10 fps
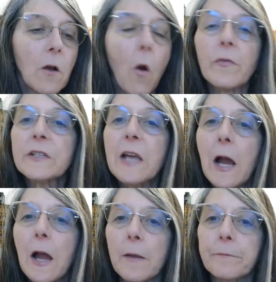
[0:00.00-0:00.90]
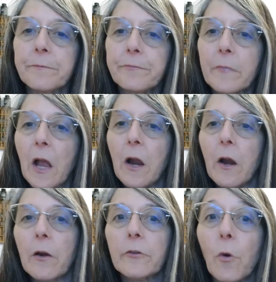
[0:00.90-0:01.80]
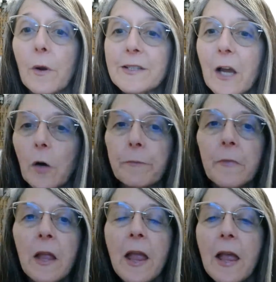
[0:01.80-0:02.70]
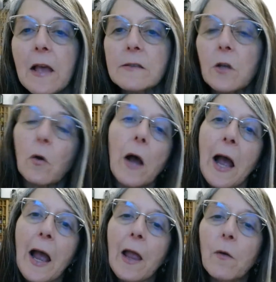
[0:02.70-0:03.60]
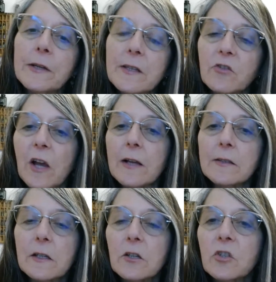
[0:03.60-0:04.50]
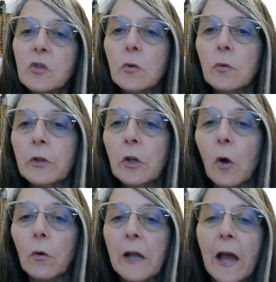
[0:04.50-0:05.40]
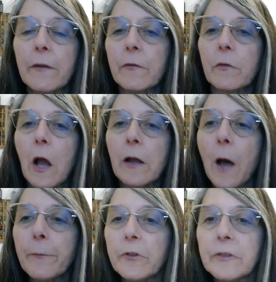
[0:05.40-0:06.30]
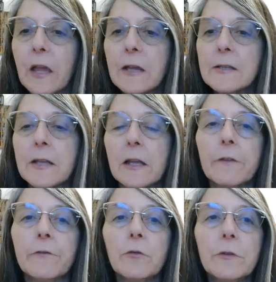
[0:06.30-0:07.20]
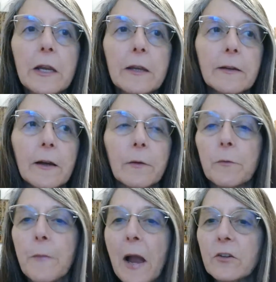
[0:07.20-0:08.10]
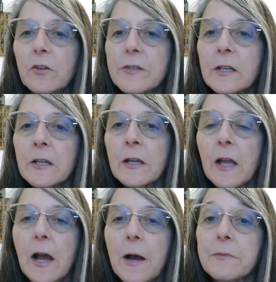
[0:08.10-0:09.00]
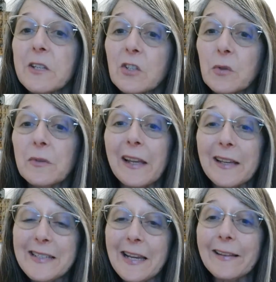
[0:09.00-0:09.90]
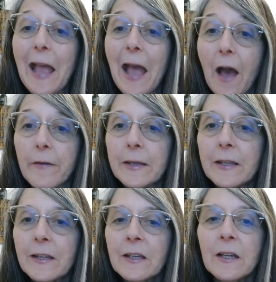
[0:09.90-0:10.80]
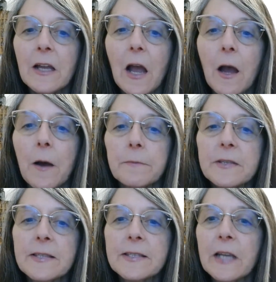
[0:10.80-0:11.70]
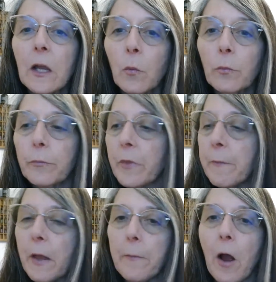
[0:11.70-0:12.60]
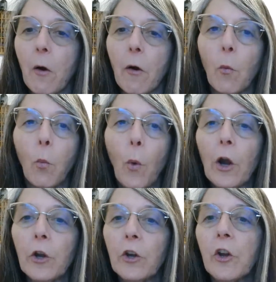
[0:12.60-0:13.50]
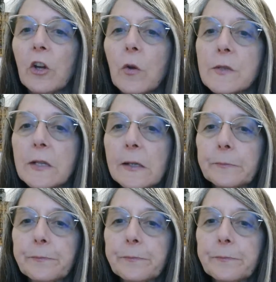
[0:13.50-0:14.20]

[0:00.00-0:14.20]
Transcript: over time are going to help. And so I always suggest do, kind of a couple things. And if you need reminders to do like a daily habit, stick the metapwr where you're going to use it.